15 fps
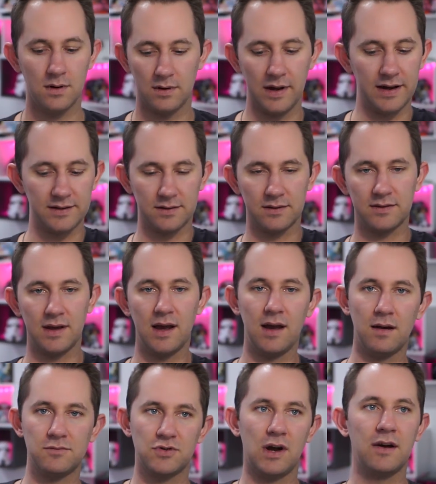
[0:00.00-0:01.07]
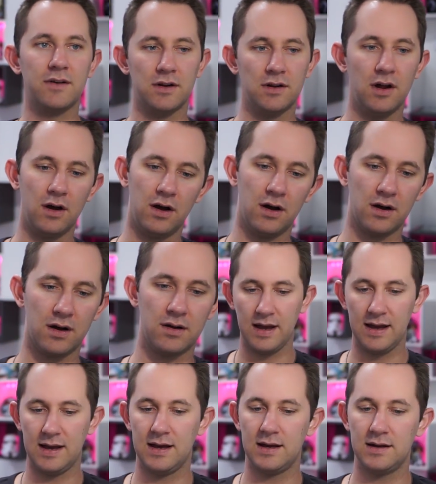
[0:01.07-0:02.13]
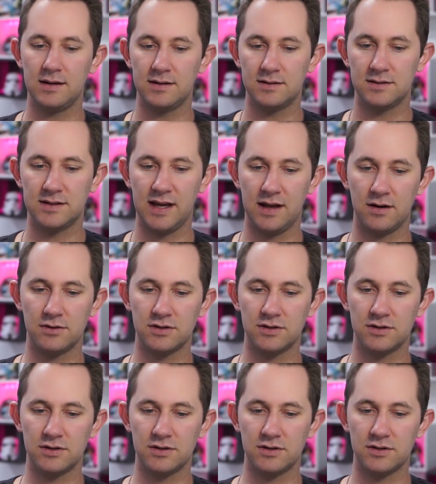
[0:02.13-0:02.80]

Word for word: Okay, so say I'm driving along and Tanner